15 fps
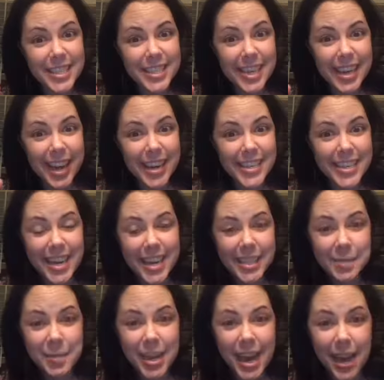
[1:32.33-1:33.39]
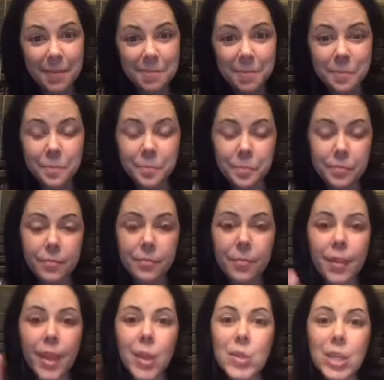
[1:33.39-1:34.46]
night. Today is Monday.
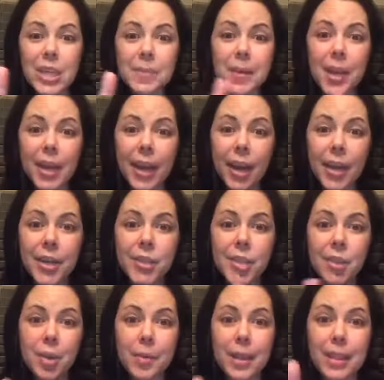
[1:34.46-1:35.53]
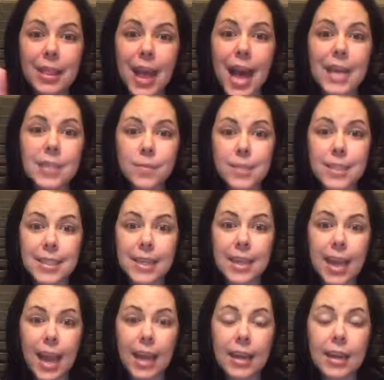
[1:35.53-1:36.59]
Talked about carriers a little bit last Wednesday
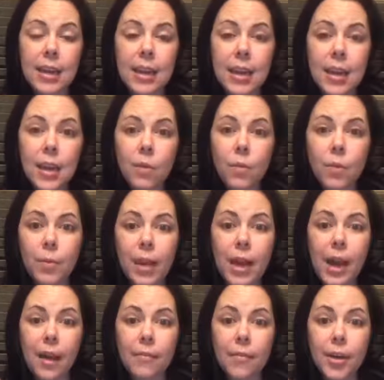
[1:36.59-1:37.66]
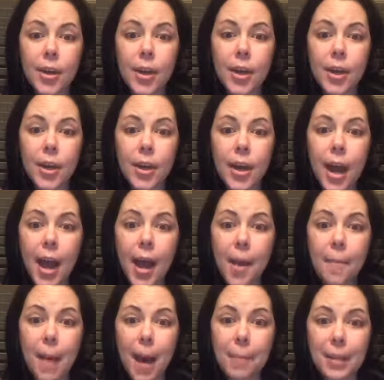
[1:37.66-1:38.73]
night when we covered
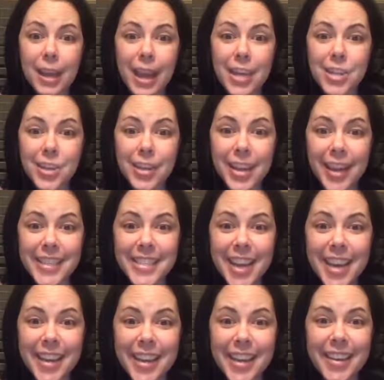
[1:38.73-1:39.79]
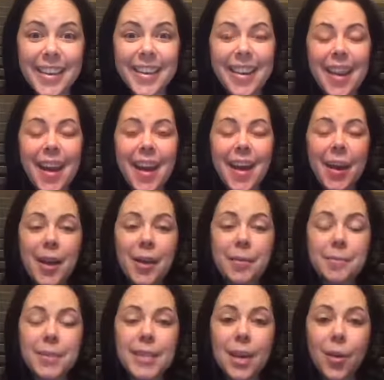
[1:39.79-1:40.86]
application. Hey, Donna.
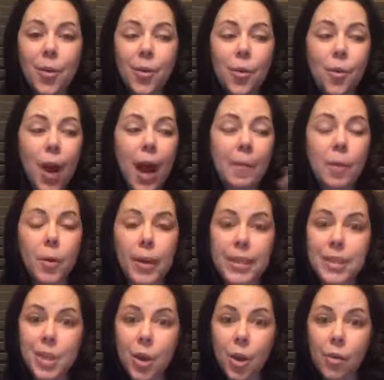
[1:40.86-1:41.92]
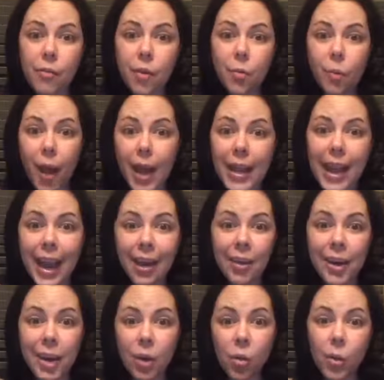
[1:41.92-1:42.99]
So I'm going to go over what
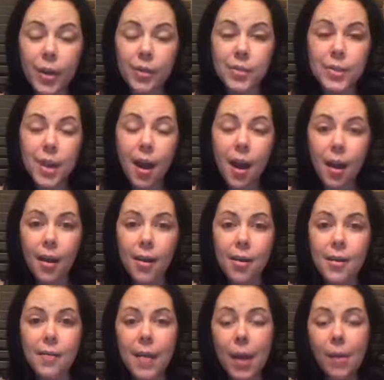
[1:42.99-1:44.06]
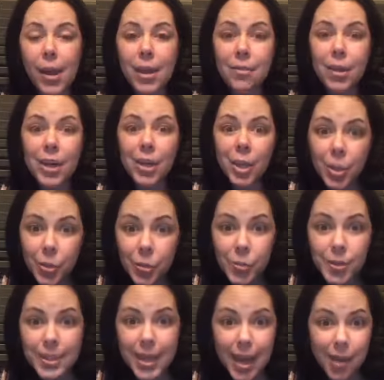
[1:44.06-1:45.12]
carrier oils are. That way you can
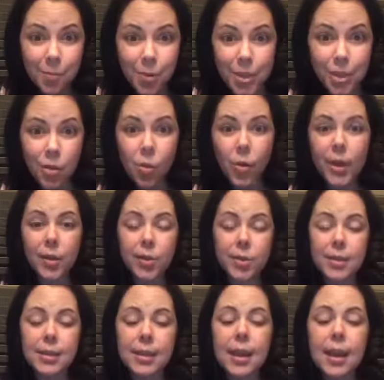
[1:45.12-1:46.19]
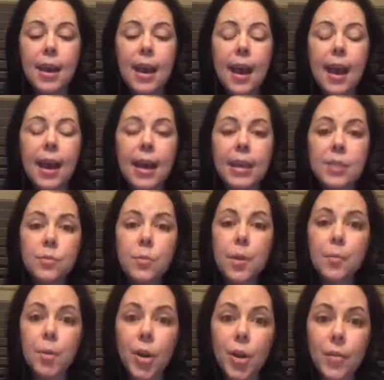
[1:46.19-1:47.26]
use them with your oils. Because
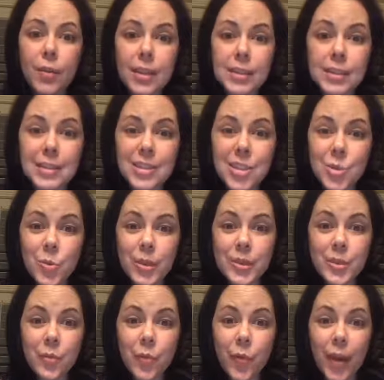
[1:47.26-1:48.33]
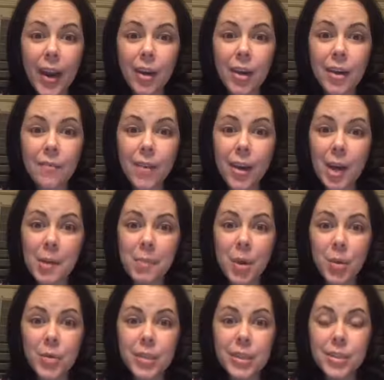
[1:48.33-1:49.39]
remember, these essential oils are very, very
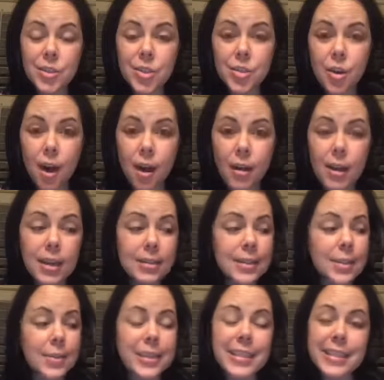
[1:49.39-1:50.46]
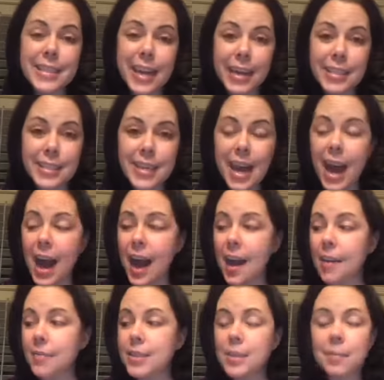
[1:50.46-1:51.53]
potent and strong. And so it's nice to
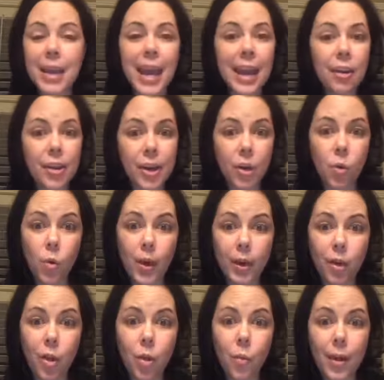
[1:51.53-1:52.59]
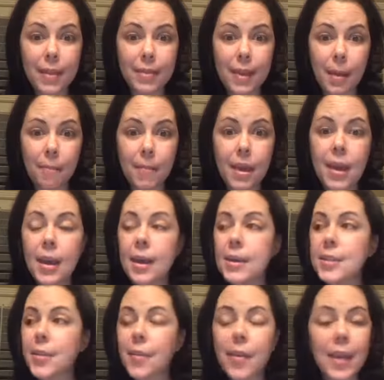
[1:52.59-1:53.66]
have some carrier oil with them
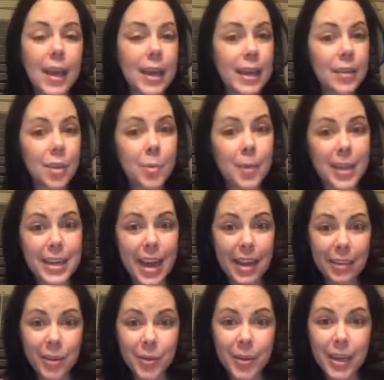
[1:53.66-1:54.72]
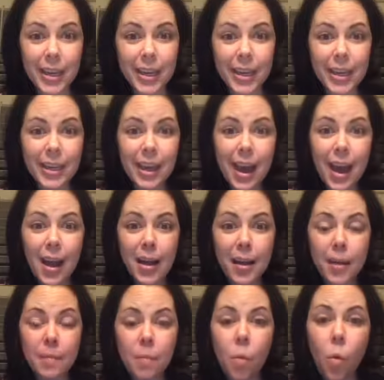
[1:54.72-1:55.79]
so that they can either be diluted
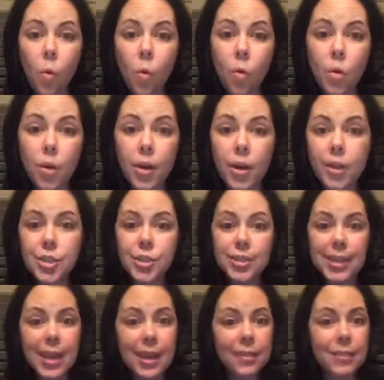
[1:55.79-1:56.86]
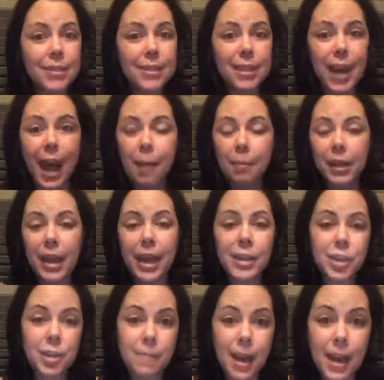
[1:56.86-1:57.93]
or just kind of as an
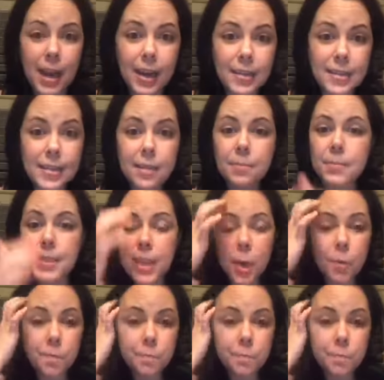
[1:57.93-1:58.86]
application mechanism. So